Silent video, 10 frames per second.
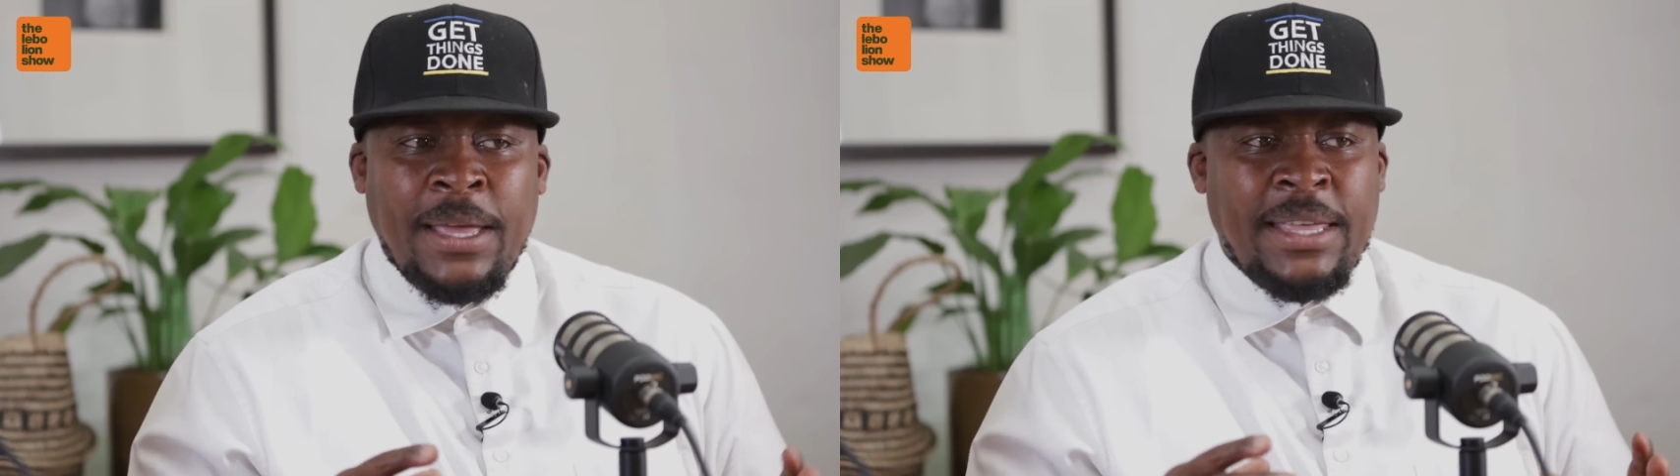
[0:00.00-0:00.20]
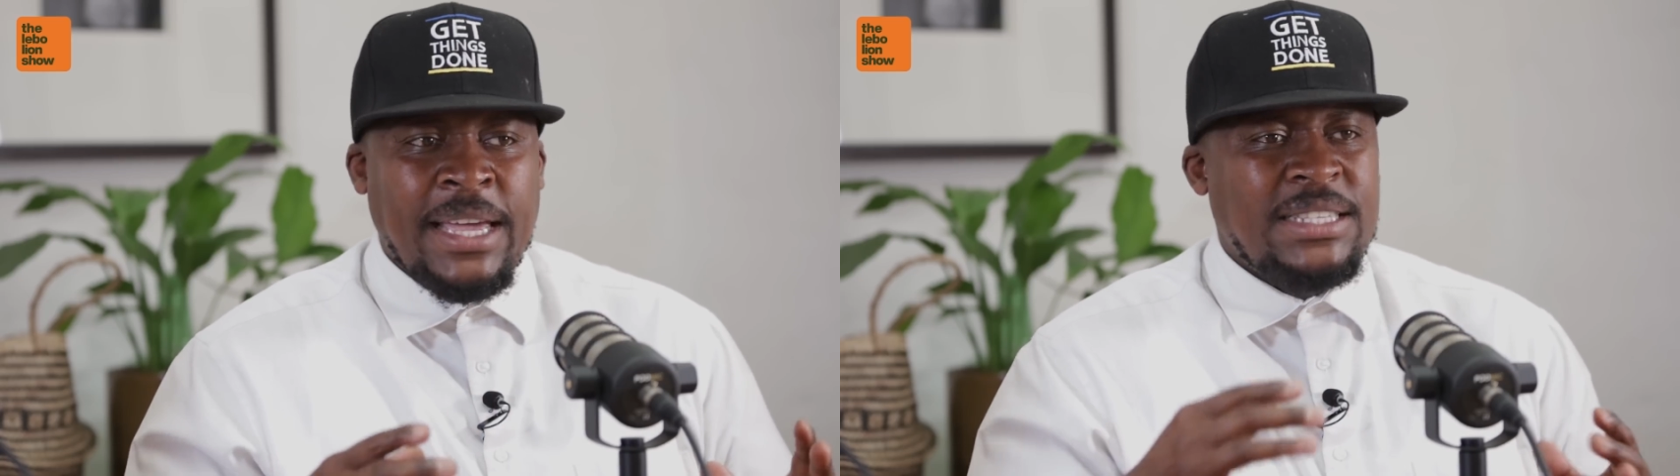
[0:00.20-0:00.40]

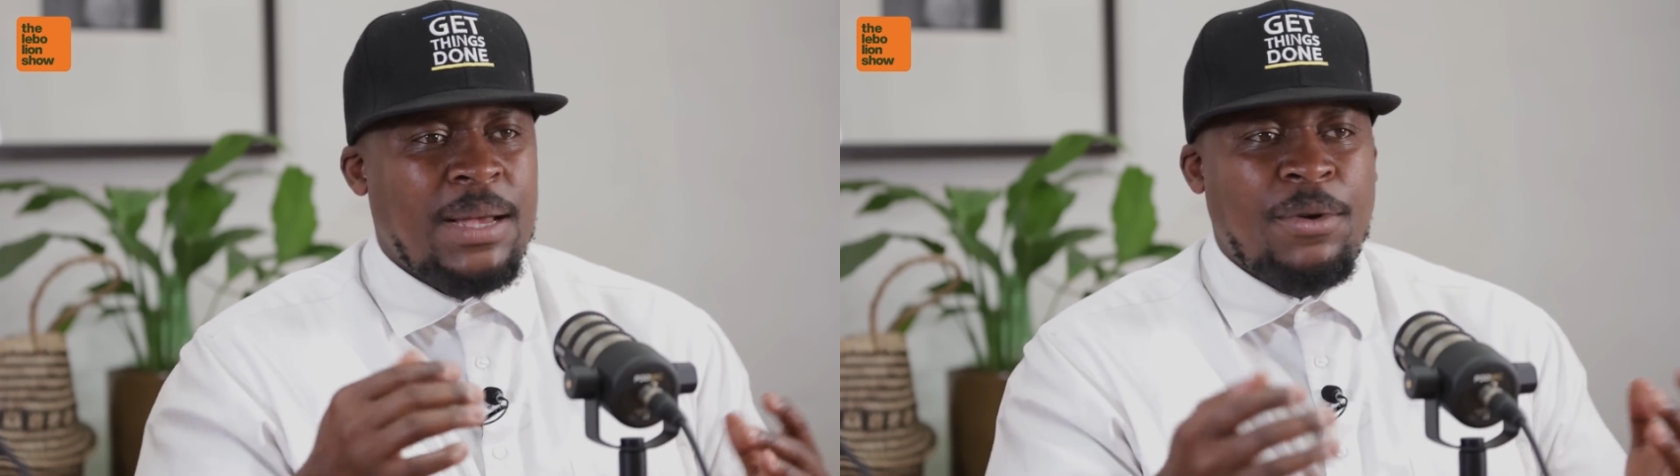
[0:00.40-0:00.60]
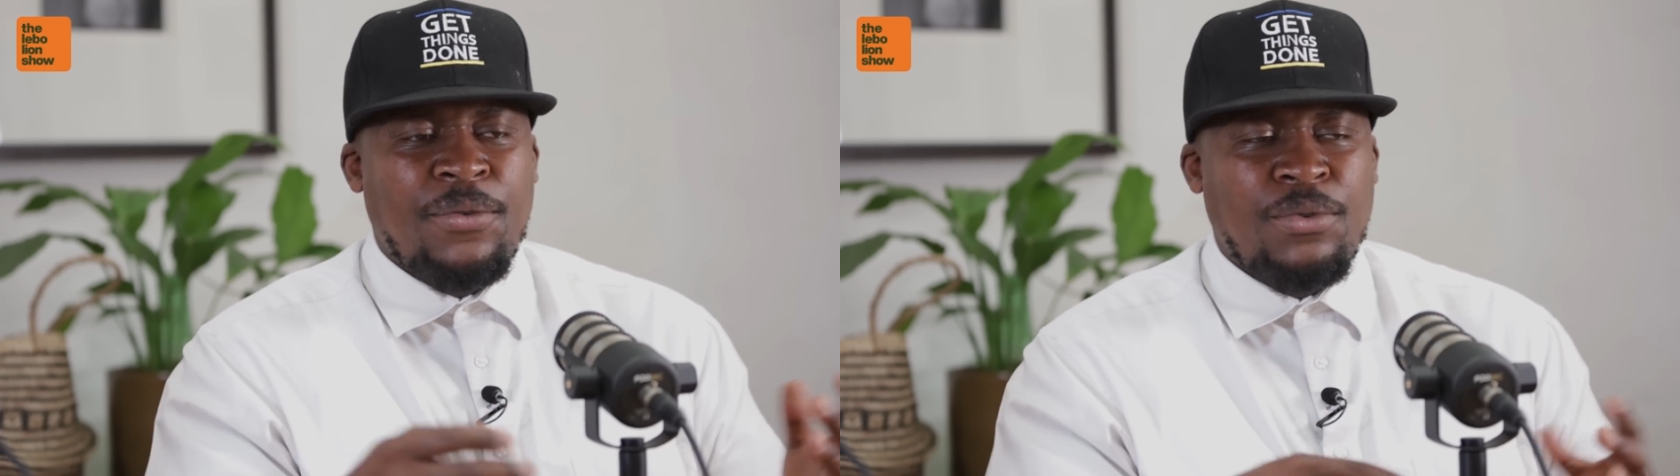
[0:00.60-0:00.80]
get
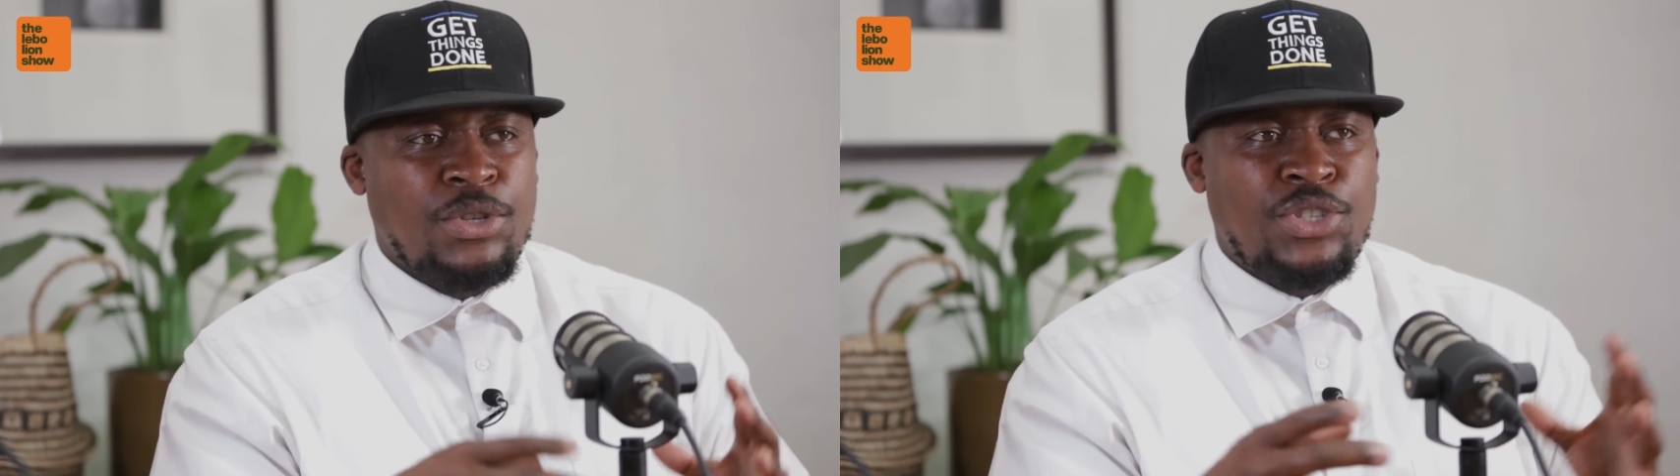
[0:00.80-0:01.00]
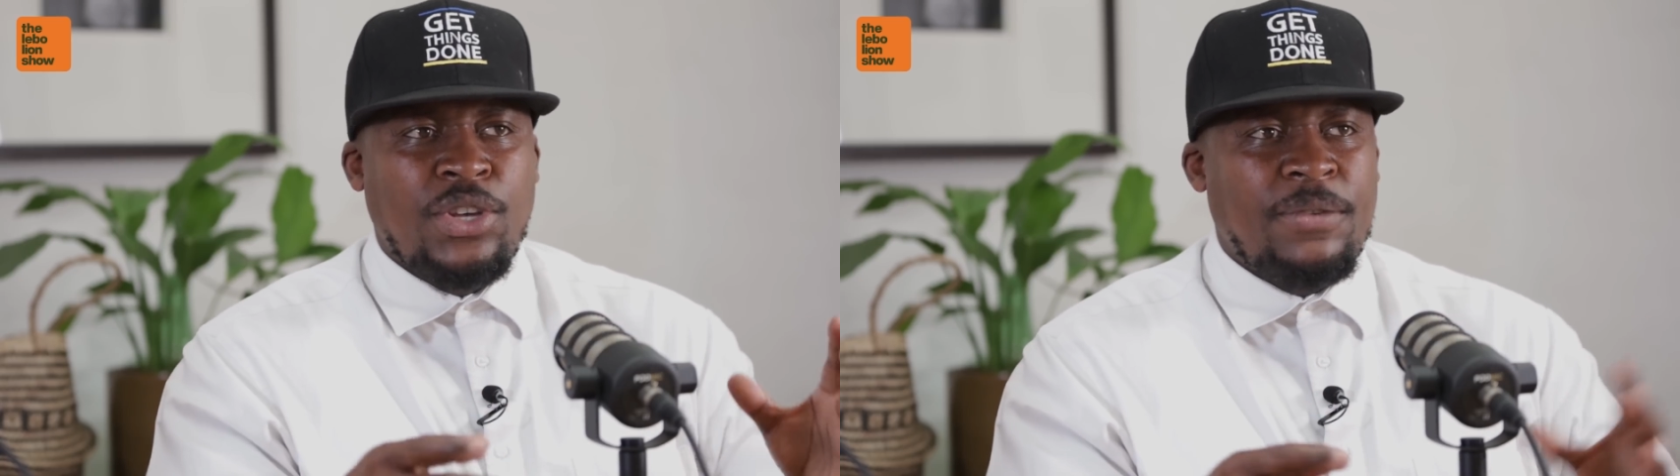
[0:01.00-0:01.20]
some of
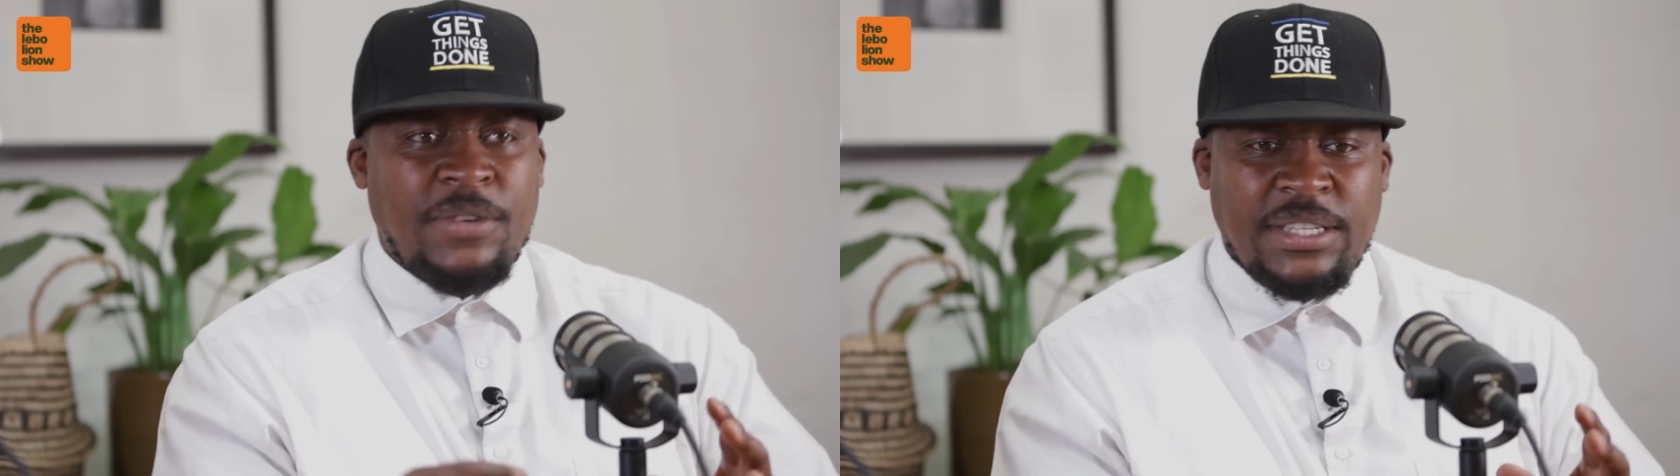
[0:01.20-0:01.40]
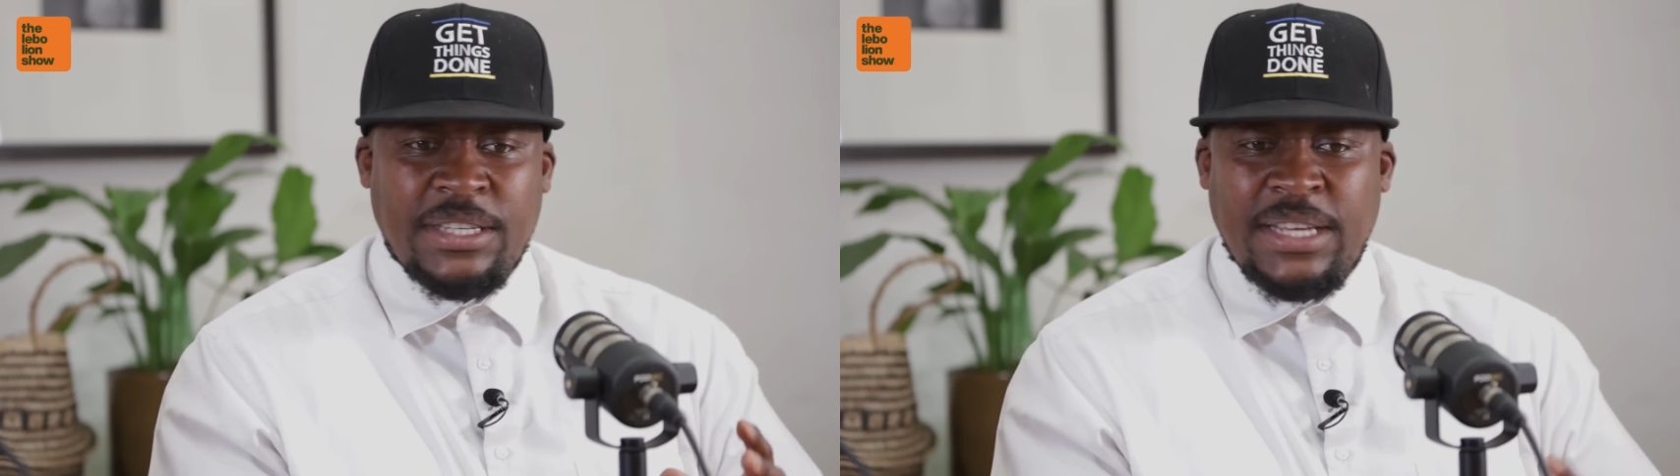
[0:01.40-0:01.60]
those
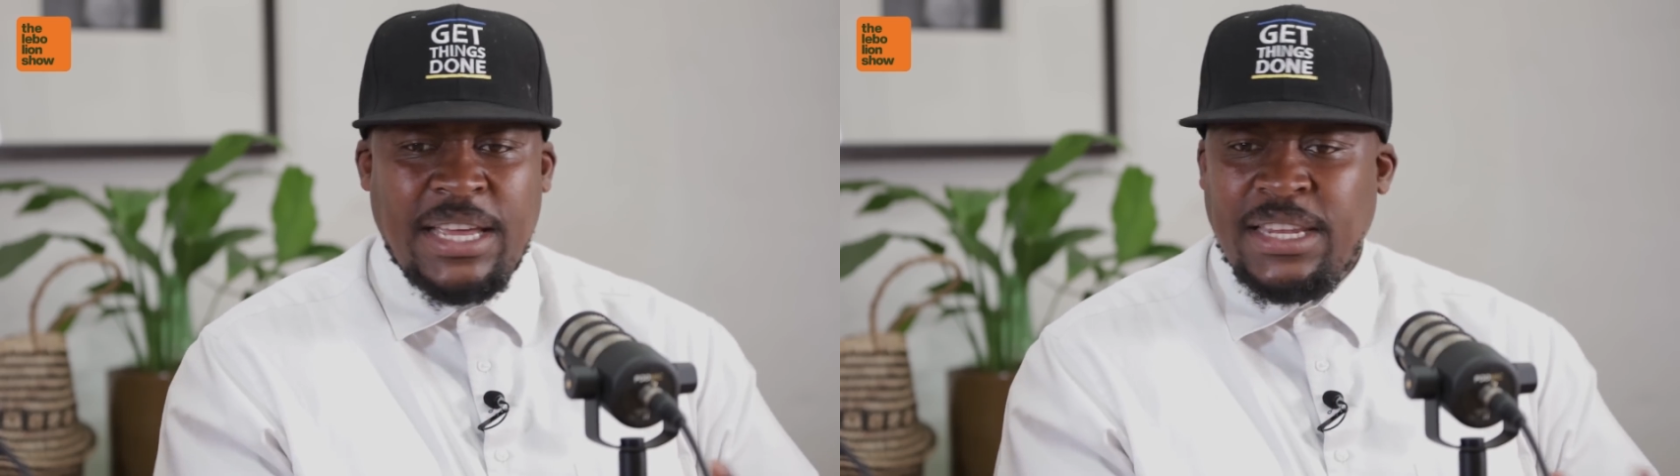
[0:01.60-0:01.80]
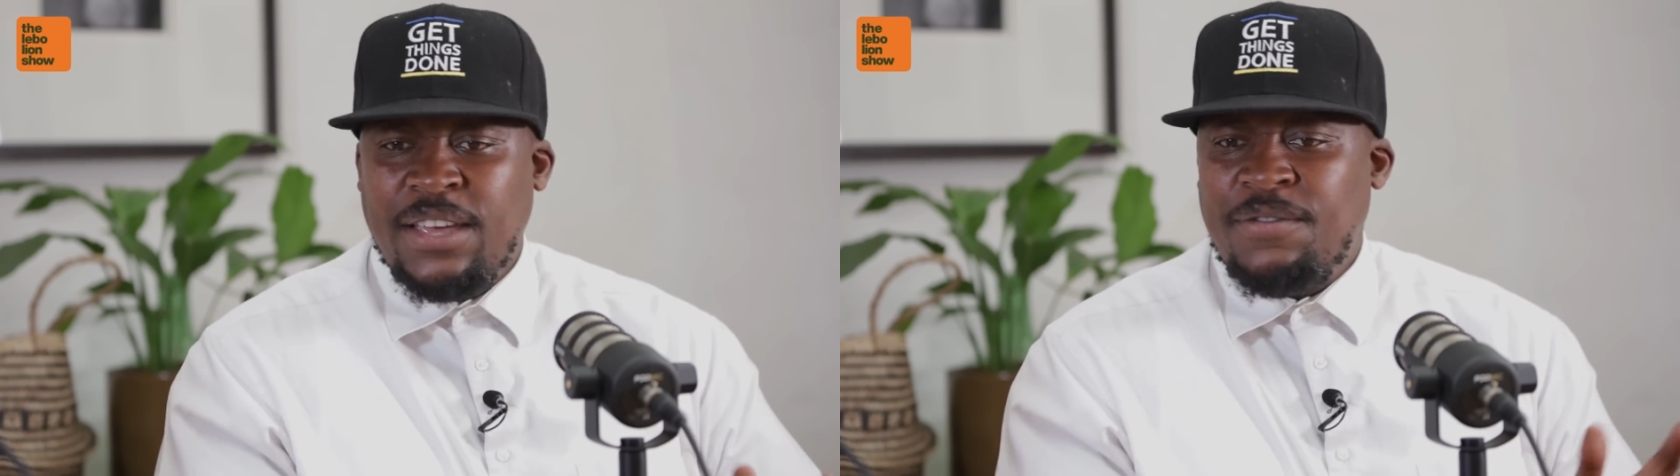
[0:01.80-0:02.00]
services
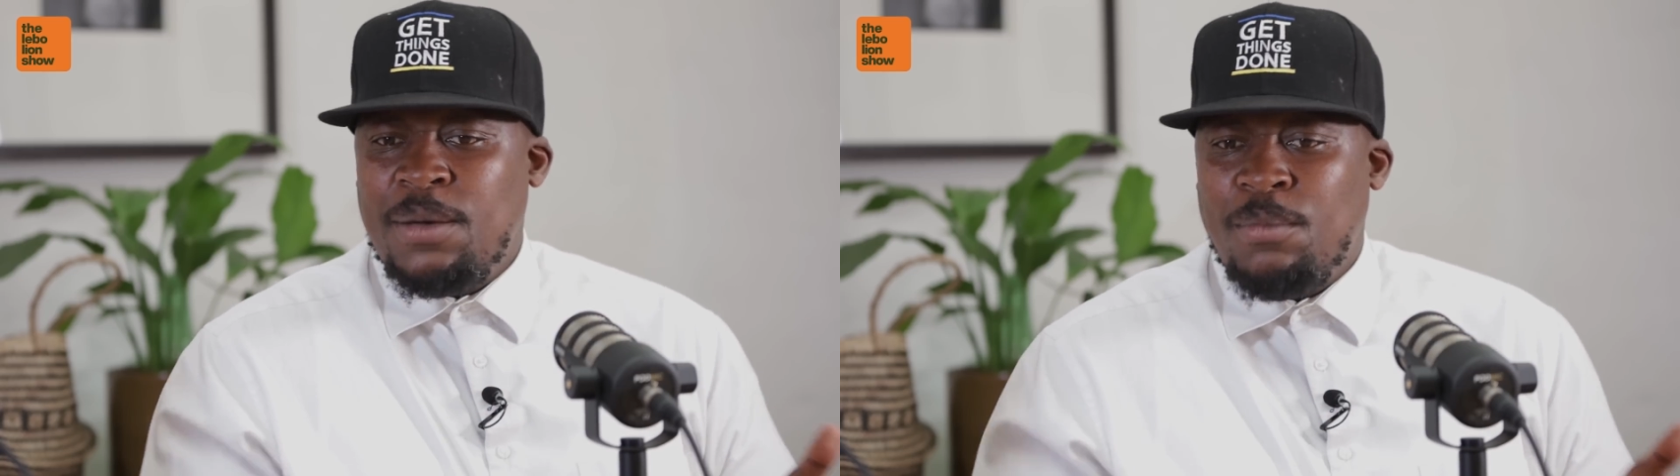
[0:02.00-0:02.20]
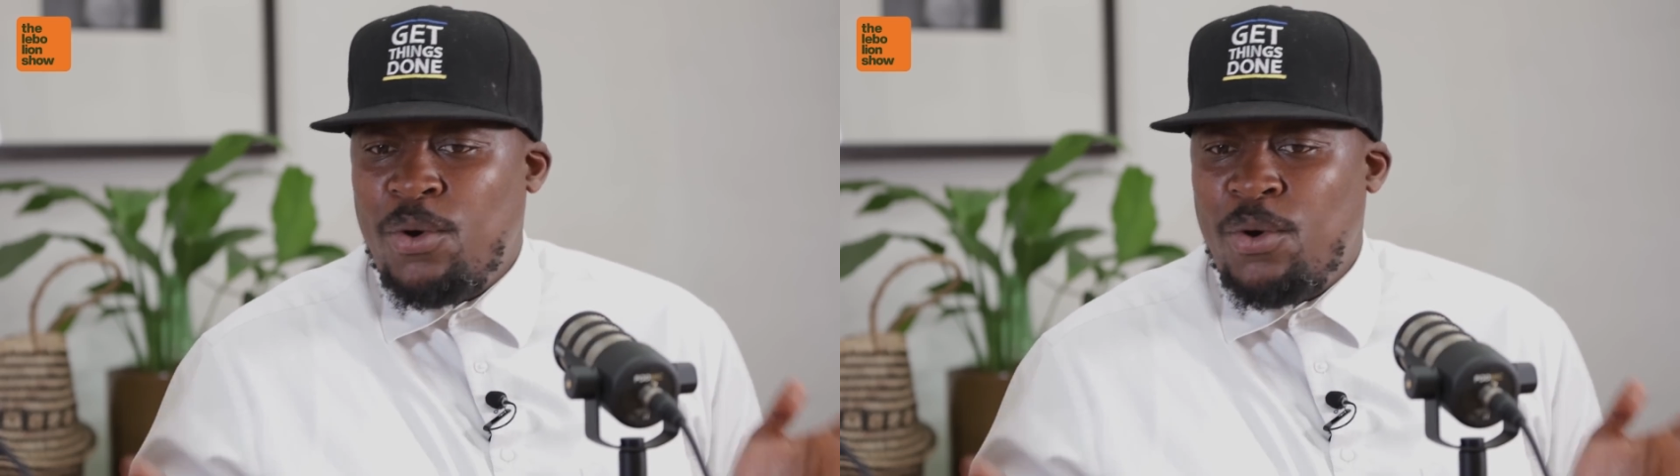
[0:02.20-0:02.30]
and give them